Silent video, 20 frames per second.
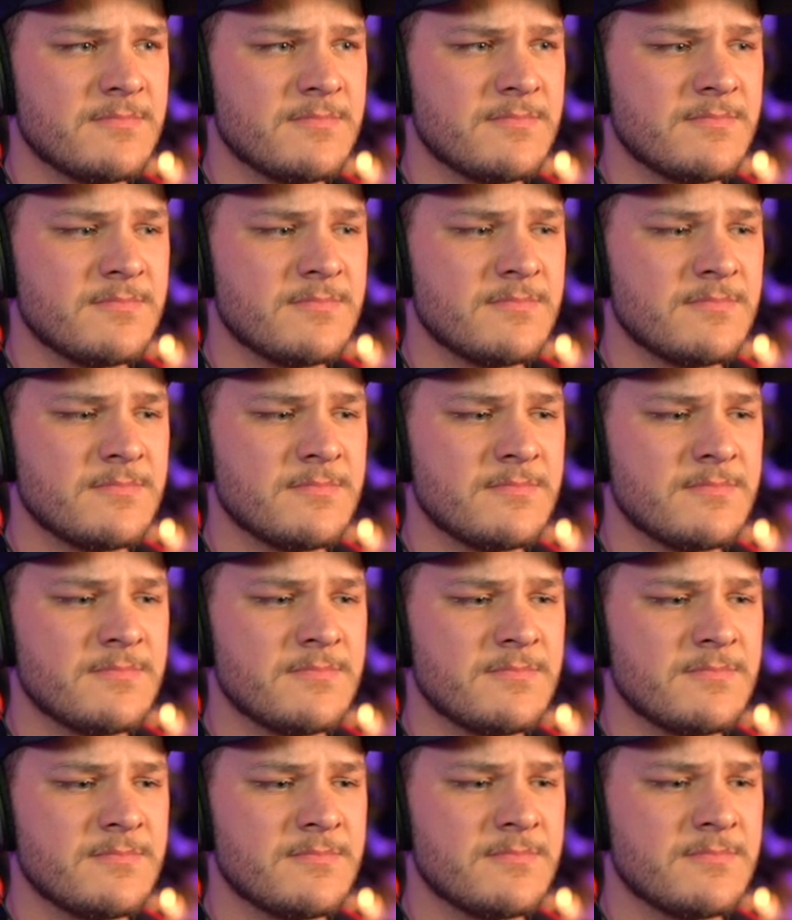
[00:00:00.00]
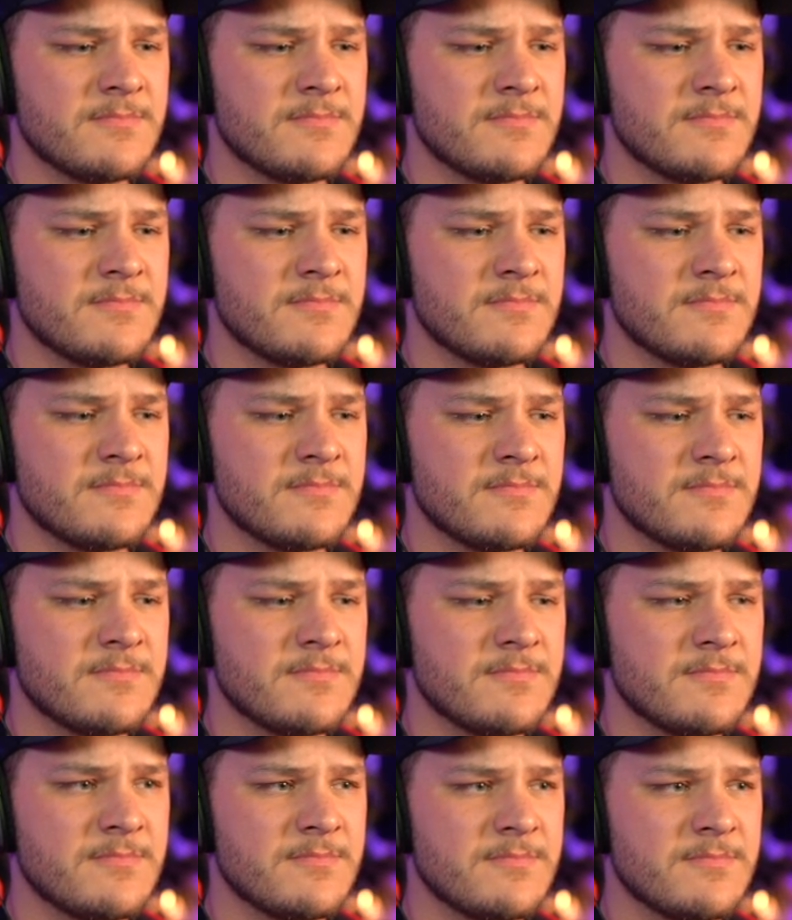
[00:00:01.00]

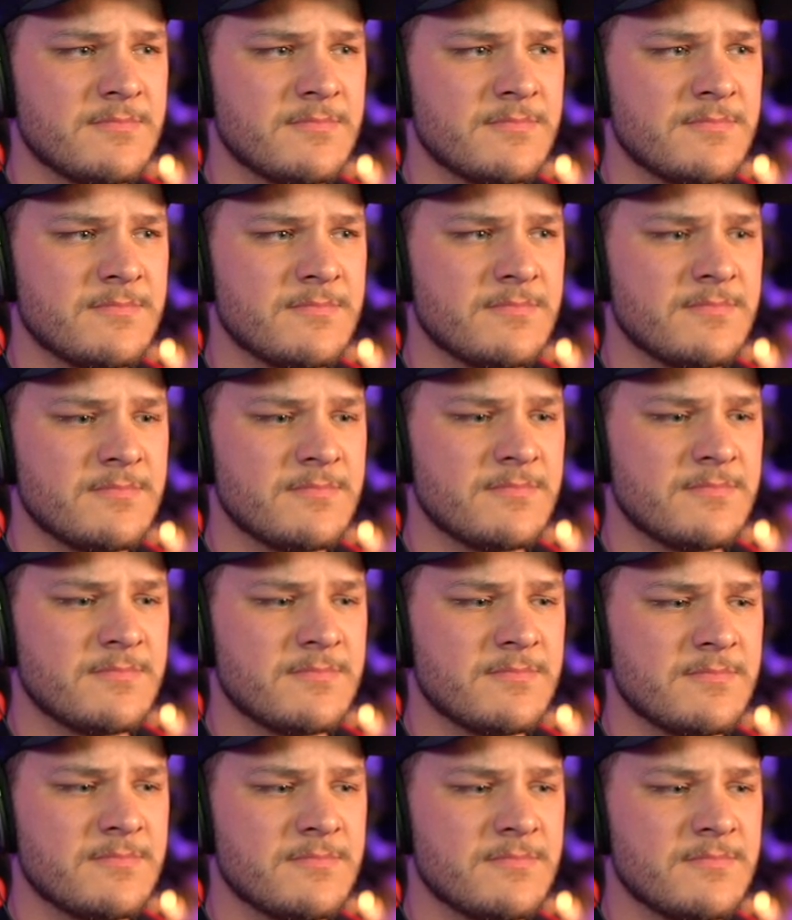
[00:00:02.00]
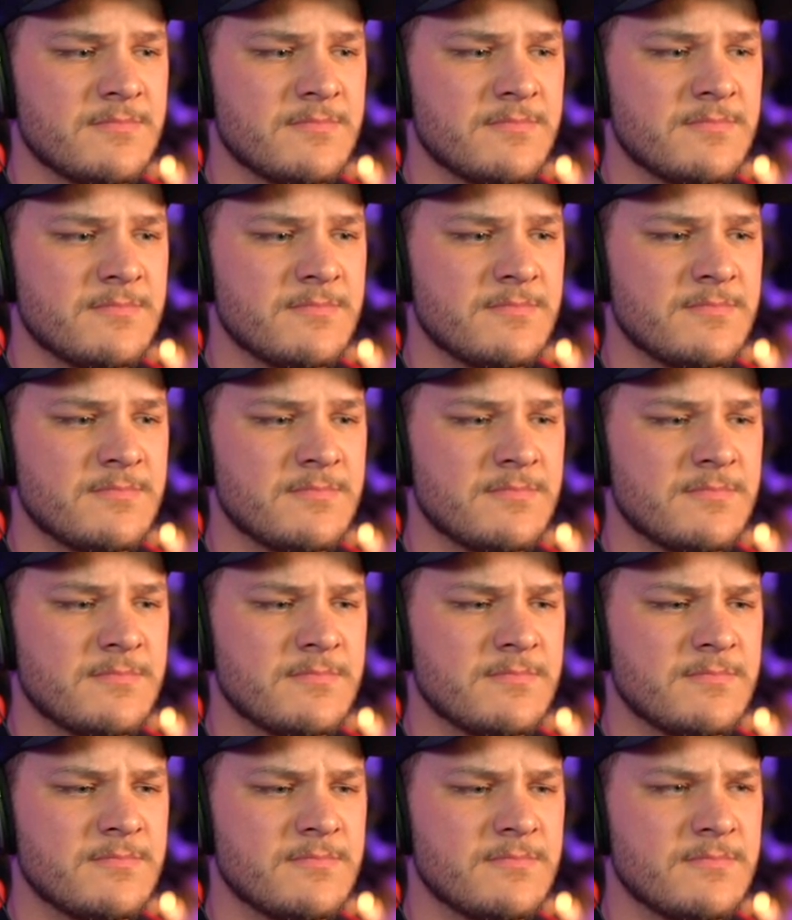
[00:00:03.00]

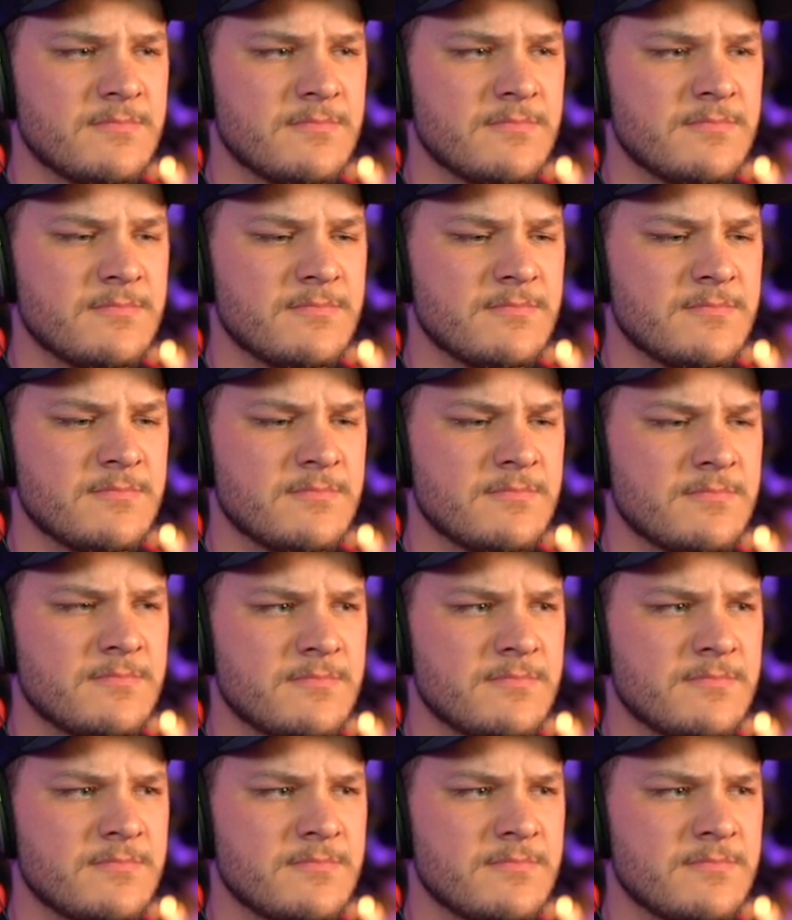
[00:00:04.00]
(silent)